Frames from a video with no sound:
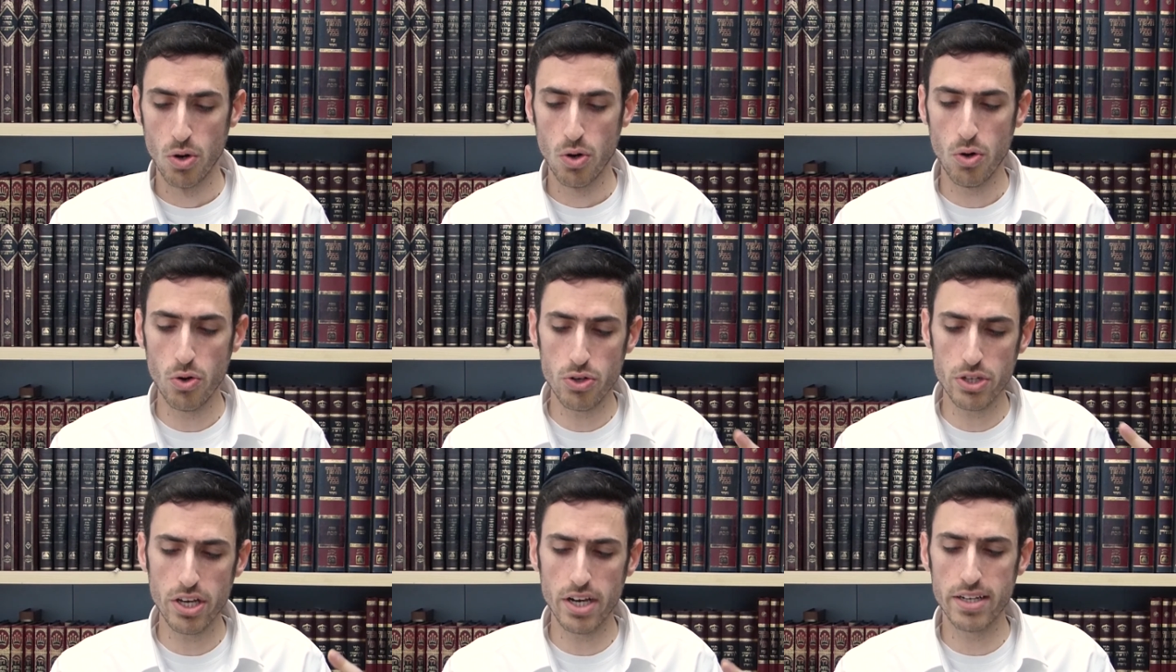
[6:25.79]

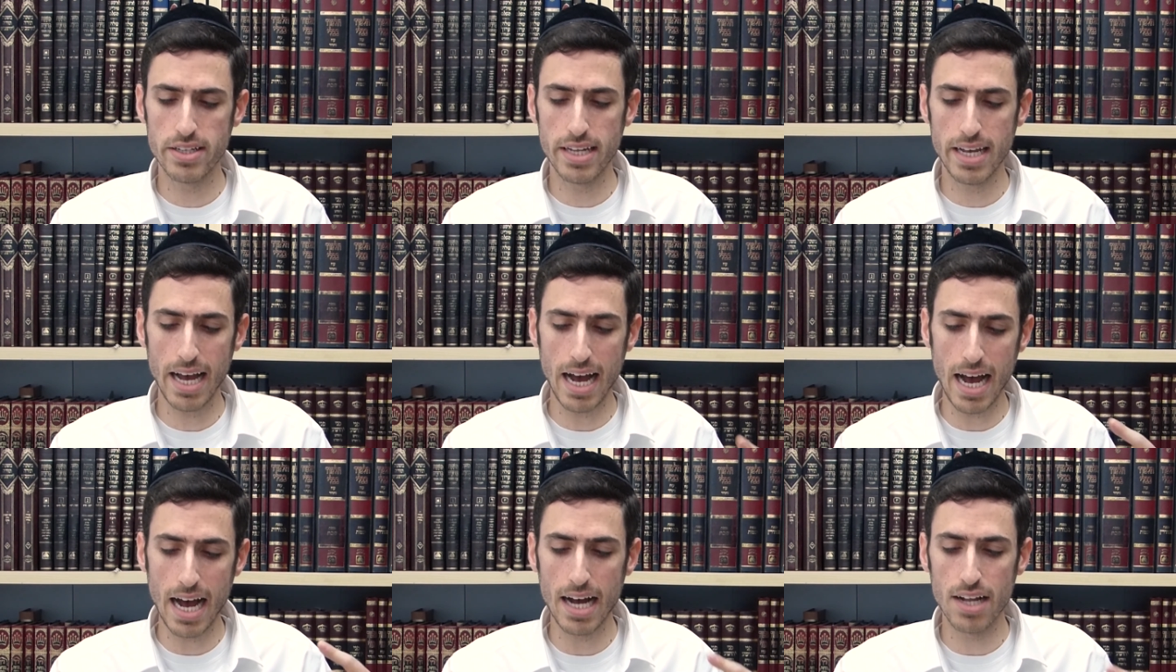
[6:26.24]
hu
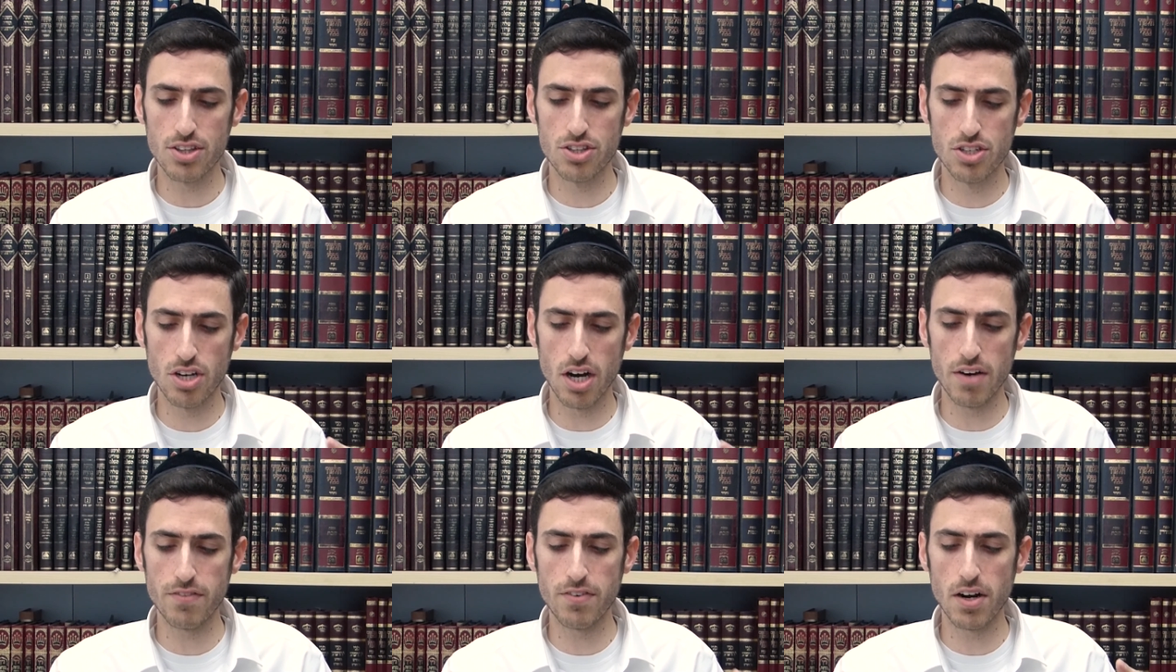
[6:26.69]
yodea
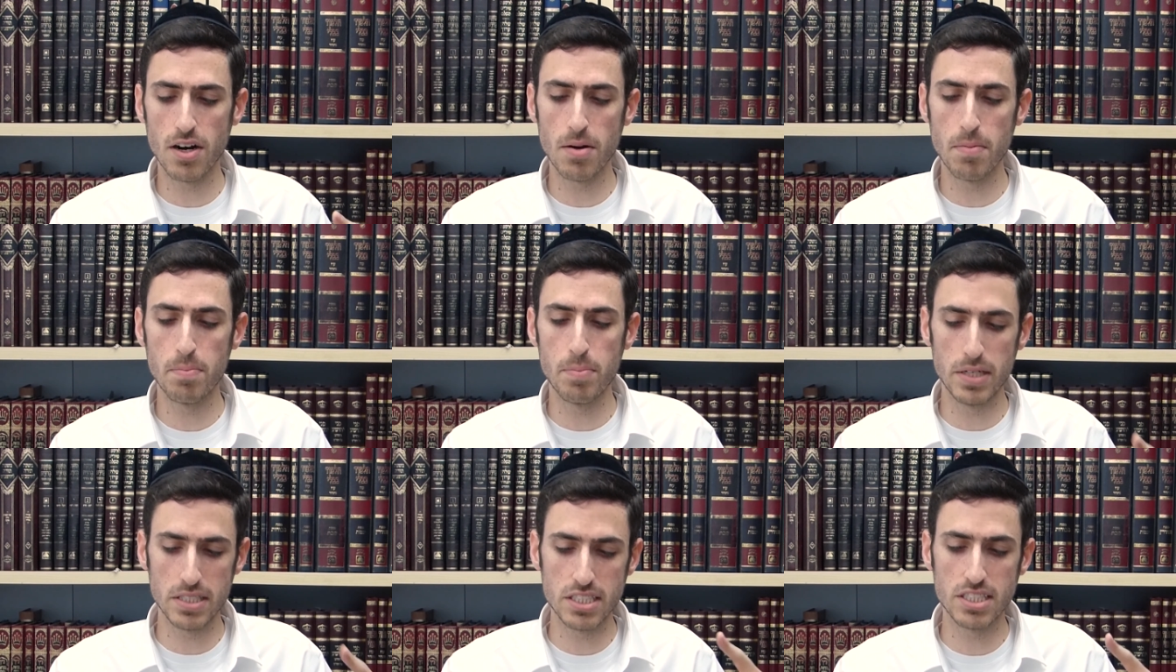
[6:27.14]

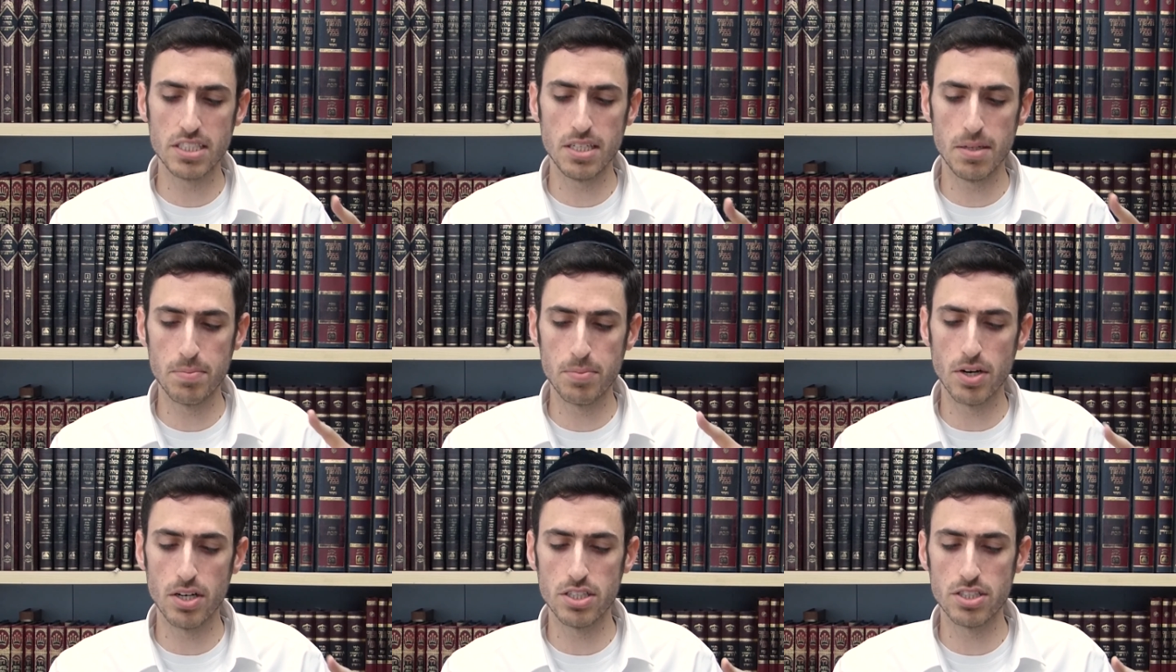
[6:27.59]
hadavar
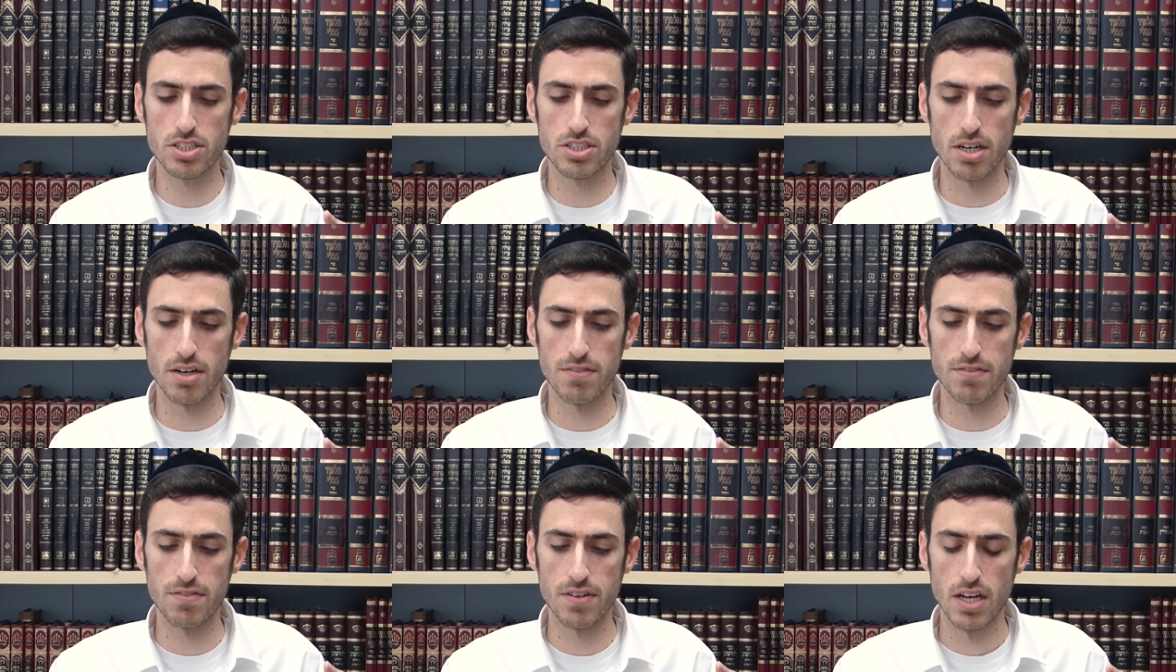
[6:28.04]

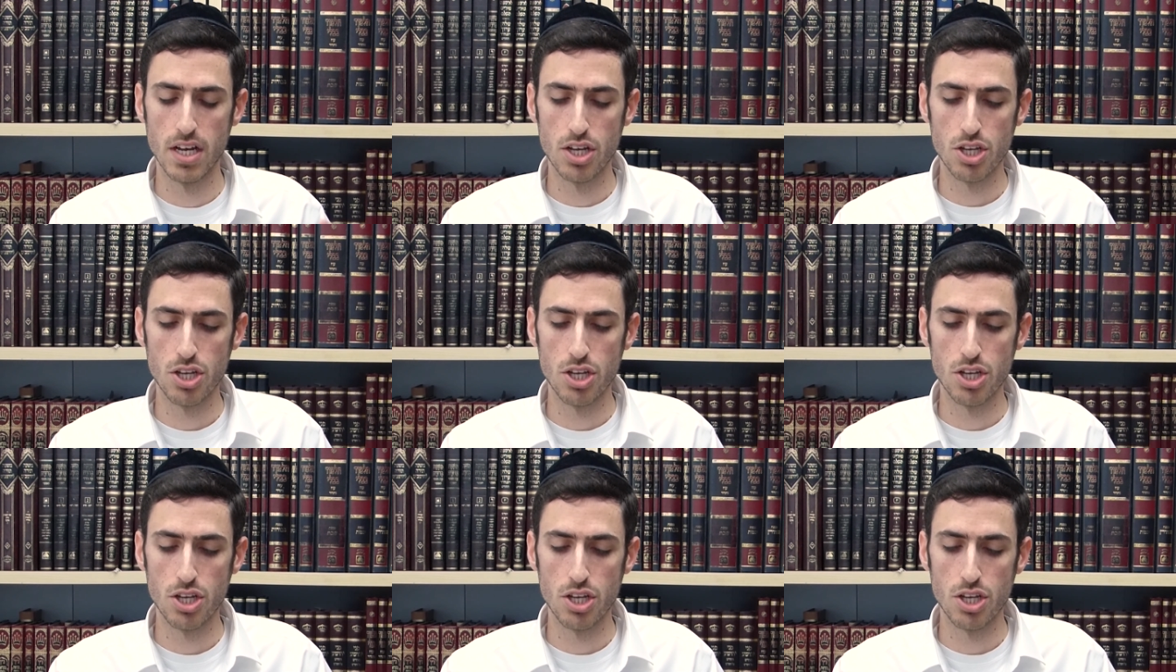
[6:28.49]
b'siboisav.